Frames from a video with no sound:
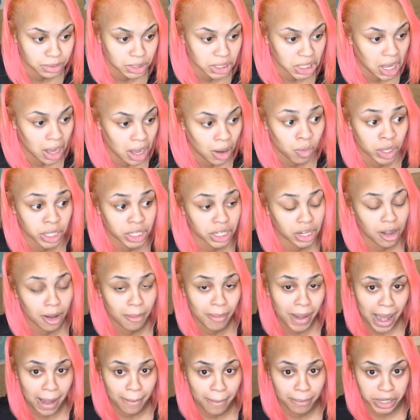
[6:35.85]
So I went to go
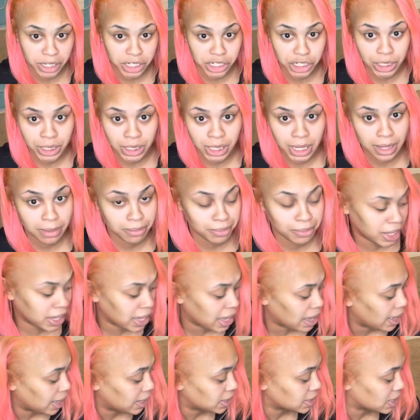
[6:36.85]
buy a bunch of cheap big
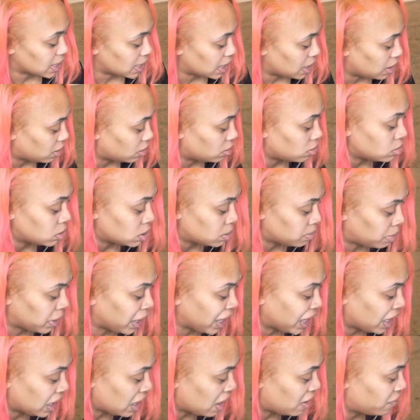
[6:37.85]
ass clothes,
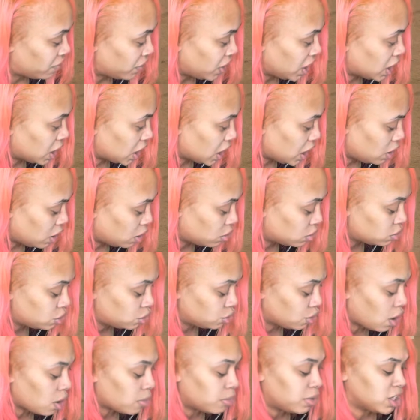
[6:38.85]
big comfy clothes.
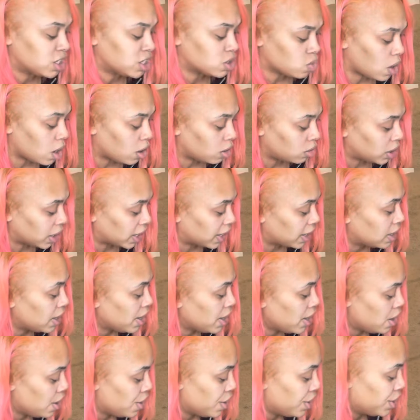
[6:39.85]
You're going to be swollen.
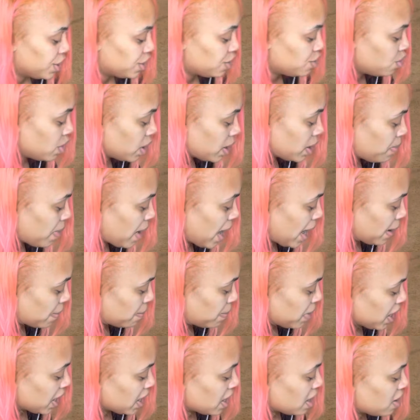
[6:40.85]
You want to pack
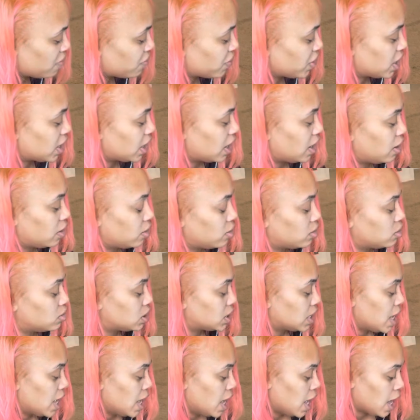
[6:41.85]
big comfy clothes.
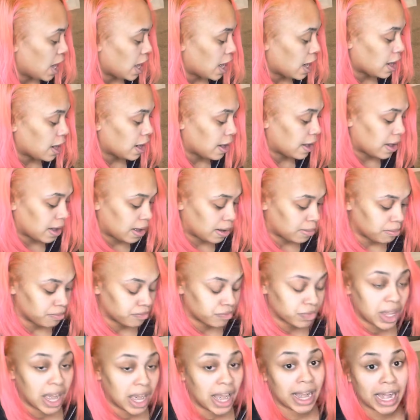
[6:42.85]
I
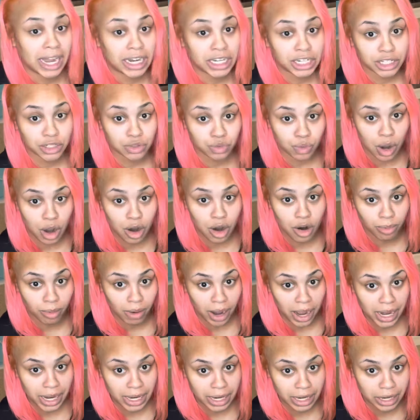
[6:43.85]
got this robe
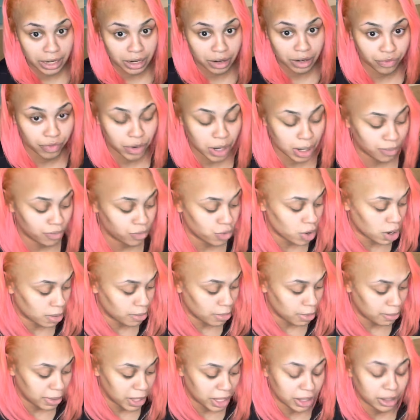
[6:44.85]
right here from
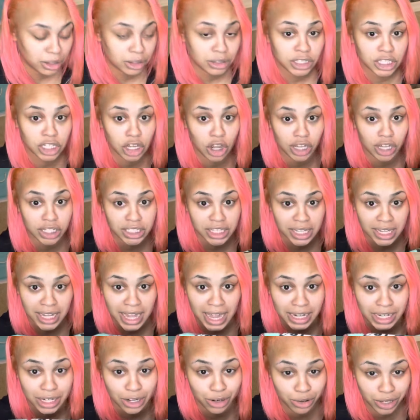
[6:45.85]
Foreman Meals. Y'all see it
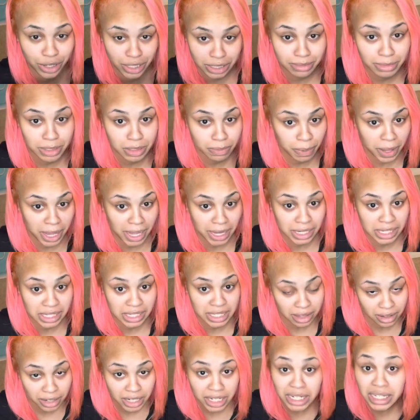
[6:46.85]
got the Christmas pandas
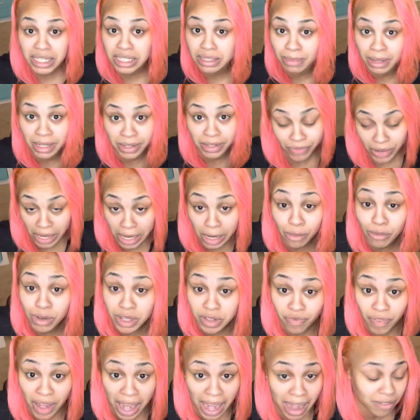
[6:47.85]
on it. This motherfucker
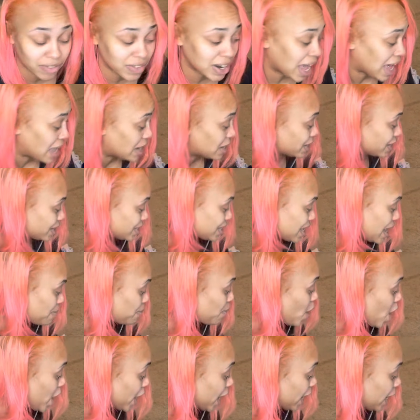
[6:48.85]
was $5. I
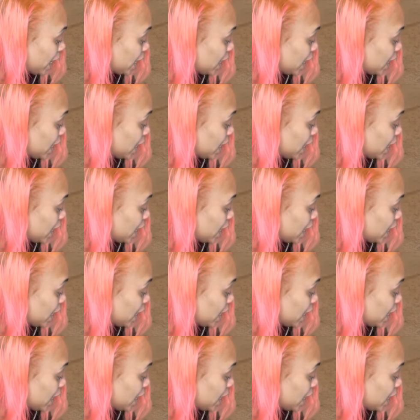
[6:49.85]
bought it.